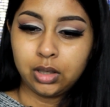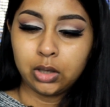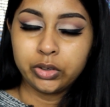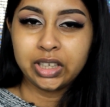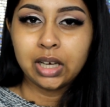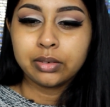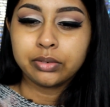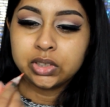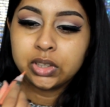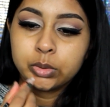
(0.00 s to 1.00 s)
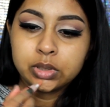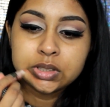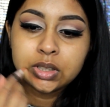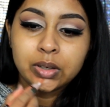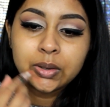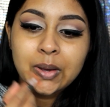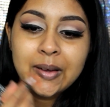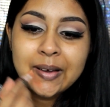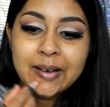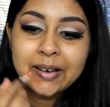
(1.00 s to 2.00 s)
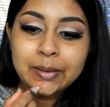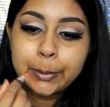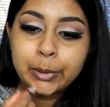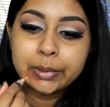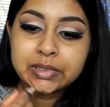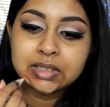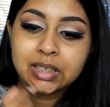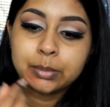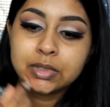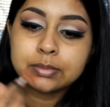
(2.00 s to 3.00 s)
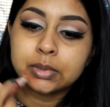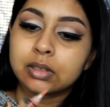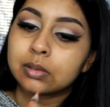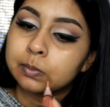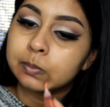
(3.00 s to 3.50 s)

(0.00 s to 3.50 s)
I already have a video on this so I'll probably skip this bit.